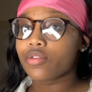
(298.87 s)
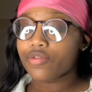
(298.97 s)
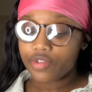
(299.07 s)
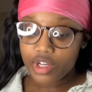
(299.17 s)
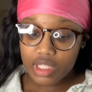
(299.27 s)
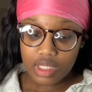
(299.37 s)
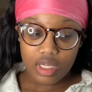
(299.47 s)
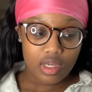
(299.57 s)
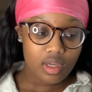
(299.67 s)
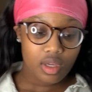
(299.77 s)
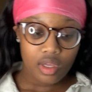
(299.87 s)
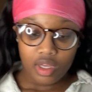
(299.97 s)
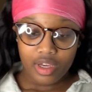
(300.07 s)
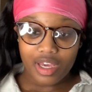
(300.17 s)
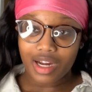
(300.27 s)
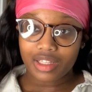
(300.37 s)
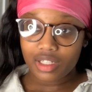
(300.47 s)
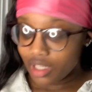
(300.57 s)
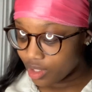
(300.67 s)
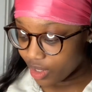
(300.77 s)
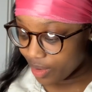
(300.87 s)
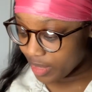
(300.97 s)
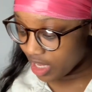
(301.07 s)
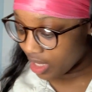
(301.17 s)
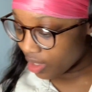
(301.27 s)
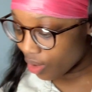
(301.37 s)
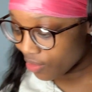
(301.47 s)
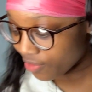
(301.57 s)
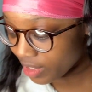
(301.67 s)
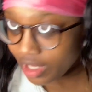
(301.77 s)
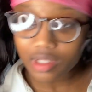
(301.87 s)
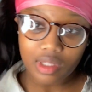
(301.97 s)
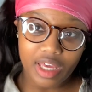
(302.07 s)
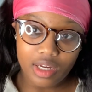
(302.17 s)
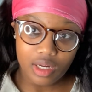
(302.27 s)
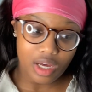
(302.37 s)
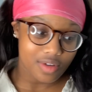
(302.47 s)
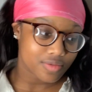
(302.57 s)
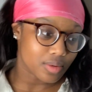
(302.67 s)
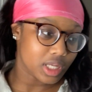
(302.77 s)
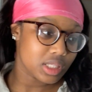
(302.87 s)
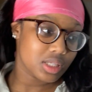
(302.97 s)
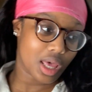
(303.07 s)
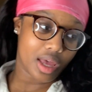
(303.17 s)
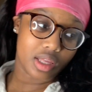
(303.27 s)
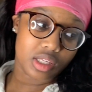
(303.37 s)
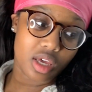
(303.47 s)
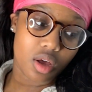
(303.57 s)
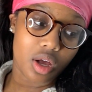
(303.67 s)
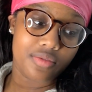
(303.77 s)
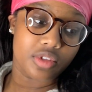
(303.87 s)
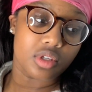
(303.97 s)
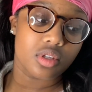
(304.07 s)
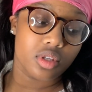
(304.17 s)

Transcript: frizzy, and I think that's gonna be it. Hopefully it's late enough once I take off this